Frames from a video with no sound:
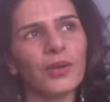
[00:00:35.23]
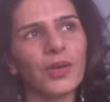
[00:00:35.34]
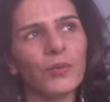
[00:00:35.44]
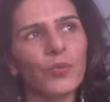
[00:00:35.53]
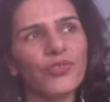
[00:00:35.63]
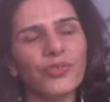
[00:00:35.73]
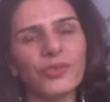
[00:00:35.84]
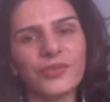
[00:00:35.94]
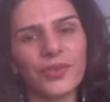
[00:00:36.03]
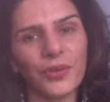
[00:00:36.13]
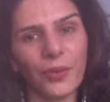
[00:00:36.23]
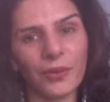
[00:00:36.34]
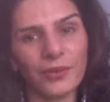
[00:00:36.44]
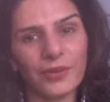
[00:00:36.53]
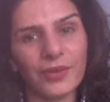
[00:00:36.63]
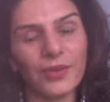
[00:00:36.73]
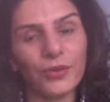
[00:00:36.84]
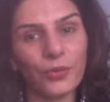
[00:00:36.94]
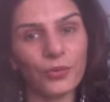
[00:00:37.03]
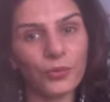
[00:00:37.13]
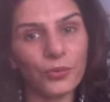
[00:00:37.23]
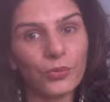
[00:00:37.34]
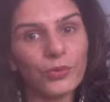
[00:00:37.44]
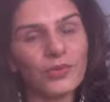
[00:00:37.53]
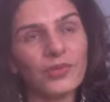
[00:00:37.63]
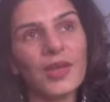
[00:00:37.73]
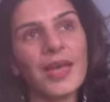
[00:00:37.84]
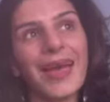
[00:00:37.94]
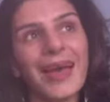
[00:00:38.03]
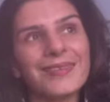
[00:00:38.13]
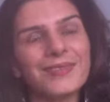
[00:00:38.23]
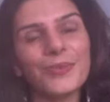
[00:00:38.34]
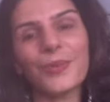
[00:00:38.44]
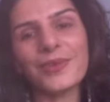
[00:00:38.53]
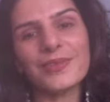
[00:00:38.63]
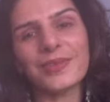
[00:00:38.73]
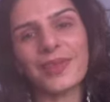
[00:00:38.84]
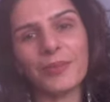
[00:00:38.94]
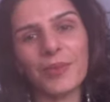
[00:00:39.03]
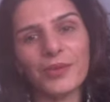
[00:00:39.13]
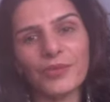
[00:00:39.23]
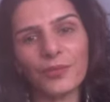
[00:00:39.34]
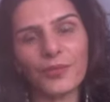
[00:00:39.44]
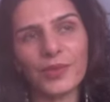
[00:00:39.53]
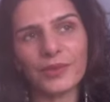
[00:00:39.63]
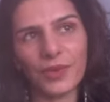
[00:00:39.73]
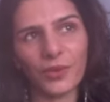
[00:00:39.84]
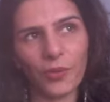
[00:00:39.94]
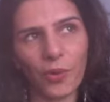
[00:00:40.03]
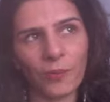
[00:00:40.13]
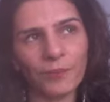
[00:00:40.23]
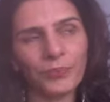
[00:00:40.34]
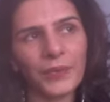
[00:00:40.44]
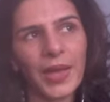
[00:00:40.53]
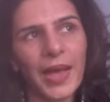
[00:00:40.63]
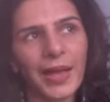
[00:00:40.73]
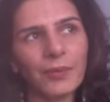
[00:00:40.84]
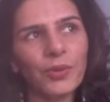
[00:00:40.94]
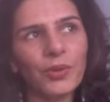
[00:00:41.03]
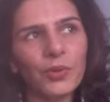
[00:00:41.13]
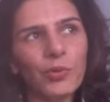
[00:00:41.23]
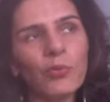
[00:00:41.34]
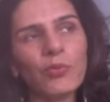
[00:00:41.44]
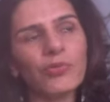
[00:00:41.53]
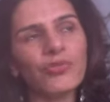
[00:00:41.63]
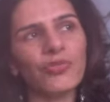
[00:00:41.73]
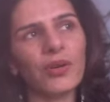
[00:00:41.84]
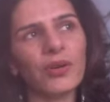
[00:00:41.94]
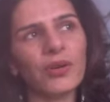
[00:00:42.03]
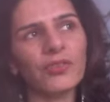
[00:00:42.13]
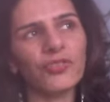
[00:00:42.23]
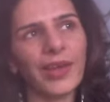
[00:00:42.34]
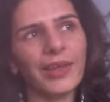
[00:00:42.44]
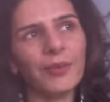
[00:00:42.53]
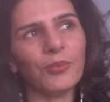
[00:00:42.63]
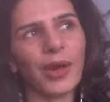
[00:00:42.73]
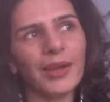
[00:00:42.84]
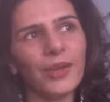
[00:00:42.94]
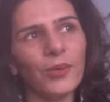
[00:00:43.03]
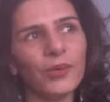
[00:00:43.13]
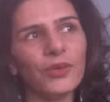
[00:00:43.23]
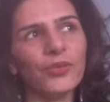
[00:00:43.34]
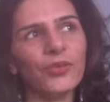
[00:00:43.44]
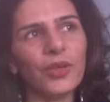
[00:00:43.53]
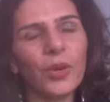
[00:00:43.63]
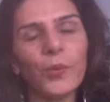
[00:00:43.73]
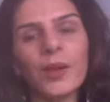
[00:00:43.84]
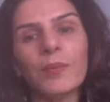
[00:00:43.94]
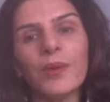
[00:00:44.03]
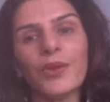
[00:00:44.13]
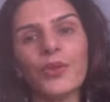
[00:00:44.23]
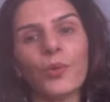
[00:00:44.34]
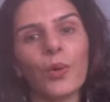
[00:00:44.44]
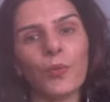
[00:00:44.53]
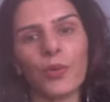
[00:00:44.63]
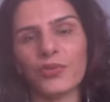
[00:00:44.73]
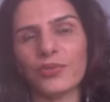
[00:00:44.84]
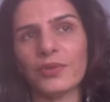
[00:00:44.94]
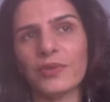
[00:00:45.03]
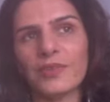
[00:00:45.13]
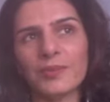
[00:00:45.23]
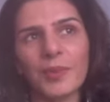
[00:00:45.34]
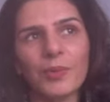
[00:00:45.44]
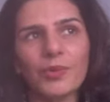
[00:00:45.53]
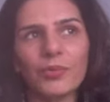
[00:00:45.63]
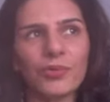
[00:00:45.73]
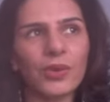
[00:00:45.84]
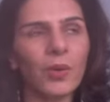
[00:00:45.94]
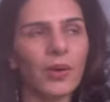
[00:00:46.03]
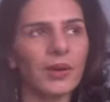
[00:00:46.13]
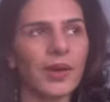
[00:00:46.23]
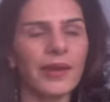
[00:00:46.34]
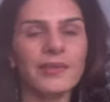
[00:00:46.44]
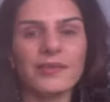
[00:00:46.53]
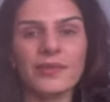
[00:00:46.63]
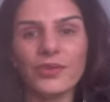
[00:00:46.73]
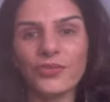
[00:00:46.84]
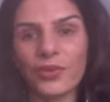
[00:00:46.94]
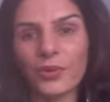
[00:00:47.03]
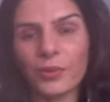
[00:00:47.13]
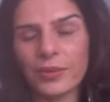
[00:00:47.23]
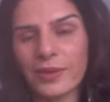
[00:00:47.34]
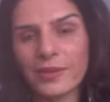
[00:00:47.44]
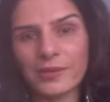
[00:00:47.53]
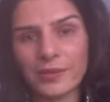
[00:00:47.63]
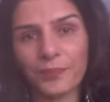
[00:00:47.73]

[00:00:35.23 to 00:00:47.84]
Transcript: emotional security, your roots, as to what is it that makes you feel secure. And with the new moon shining brightly on it, there will be new opportunities maybe to reorganize, reschedule things,